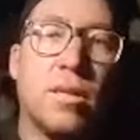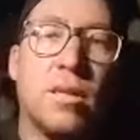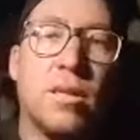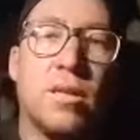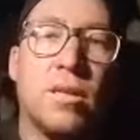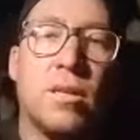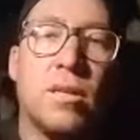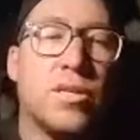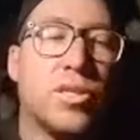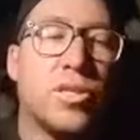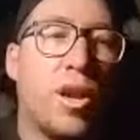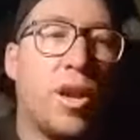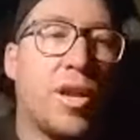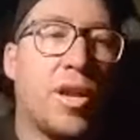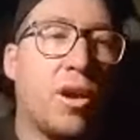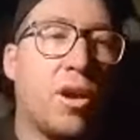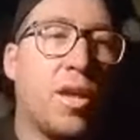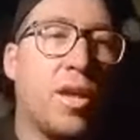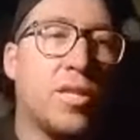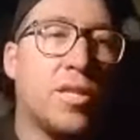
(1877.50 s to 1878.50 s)
Sorry
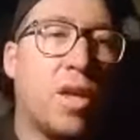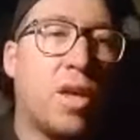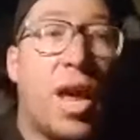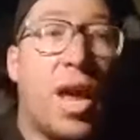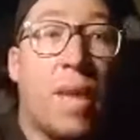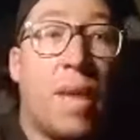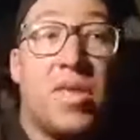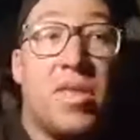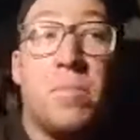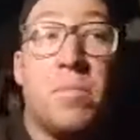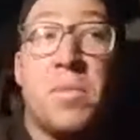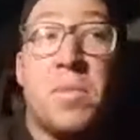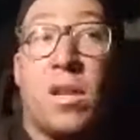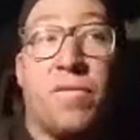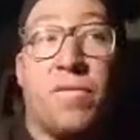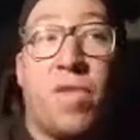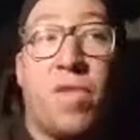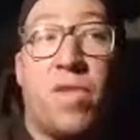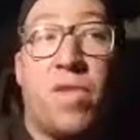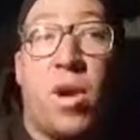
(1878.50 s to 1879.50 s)
guys, I am in the middle of
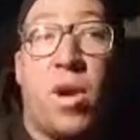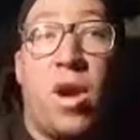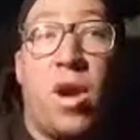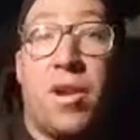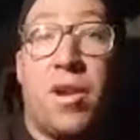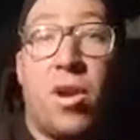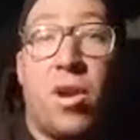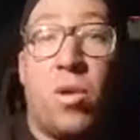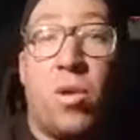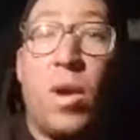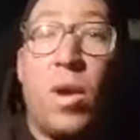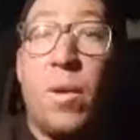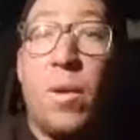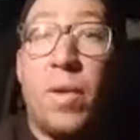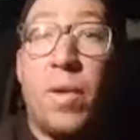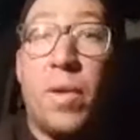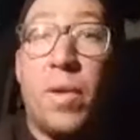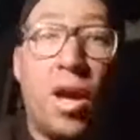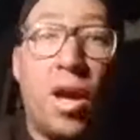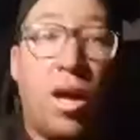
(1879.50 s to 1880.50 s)
nowhere. I don't know where we
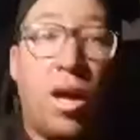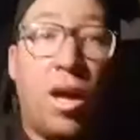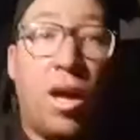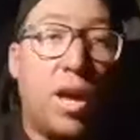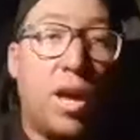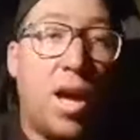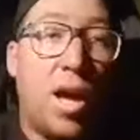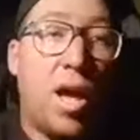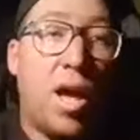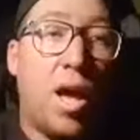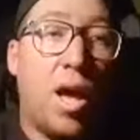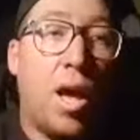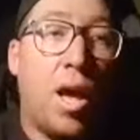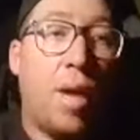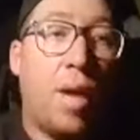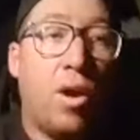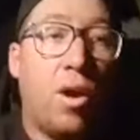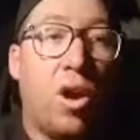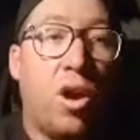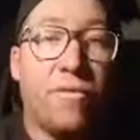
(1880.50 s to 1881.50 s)
are.
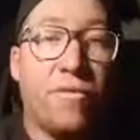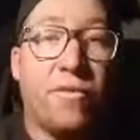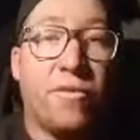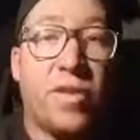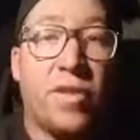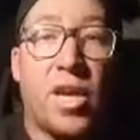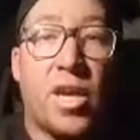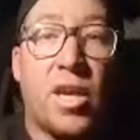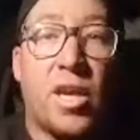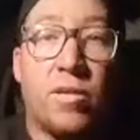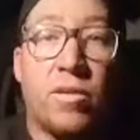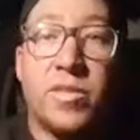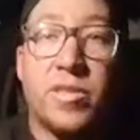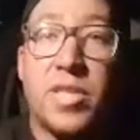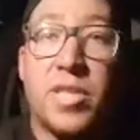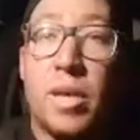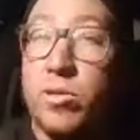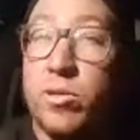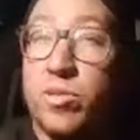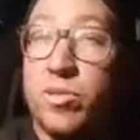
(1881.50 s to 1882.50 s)
Hopefully the
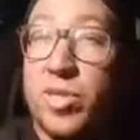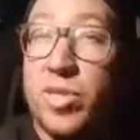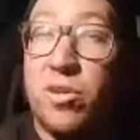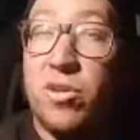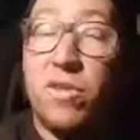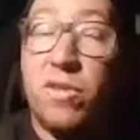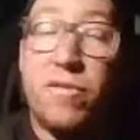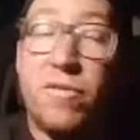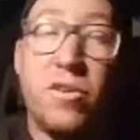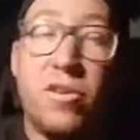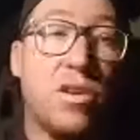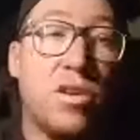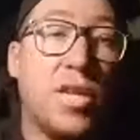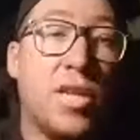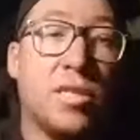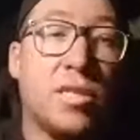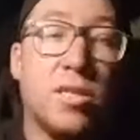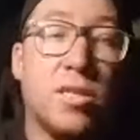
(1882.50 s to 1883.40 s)
reception will stay good for you guys.